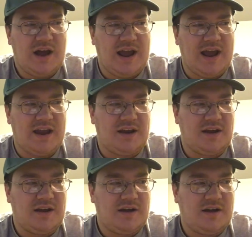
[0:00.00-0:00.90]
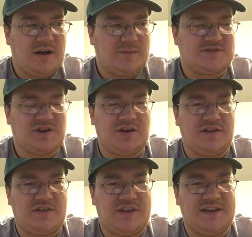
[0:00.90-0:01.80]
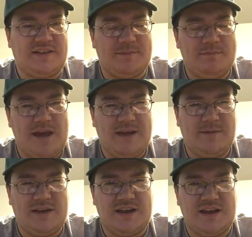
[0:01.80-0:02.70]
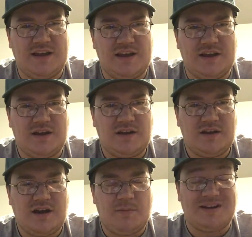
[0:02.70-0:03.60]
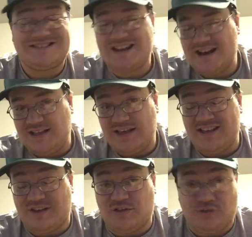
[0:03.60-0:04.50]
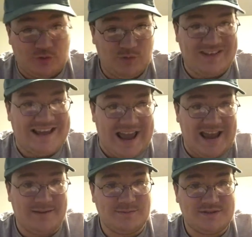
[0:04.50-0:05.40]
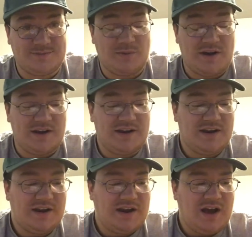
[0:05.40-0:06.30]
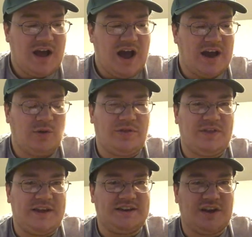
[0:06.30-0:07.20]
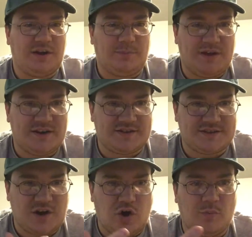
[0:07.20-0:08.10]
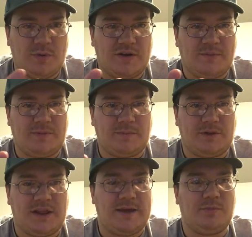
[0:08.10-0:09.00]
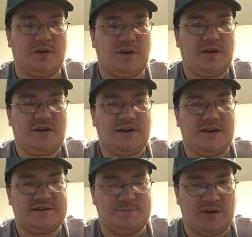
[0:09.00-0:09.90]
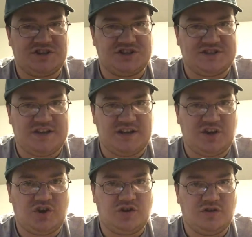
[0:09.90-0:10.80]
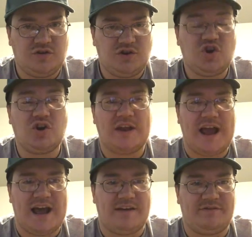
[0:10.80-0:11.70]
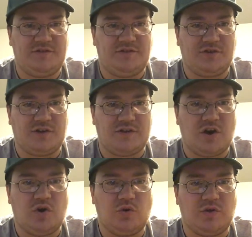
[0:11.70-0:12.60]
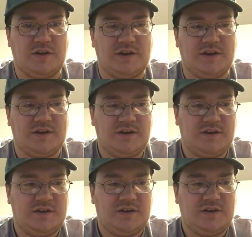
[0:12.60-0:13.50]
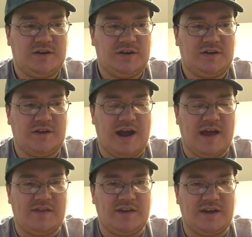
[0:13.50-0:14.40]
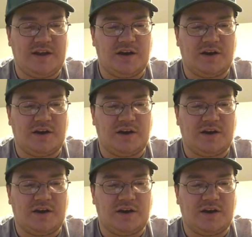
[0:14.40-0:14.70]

And I'm starting to think that maybe he, I'm not saying they like threw the games, but I don't think Doug Peterson opened up the playbook as much as he could have during the Oakland and the,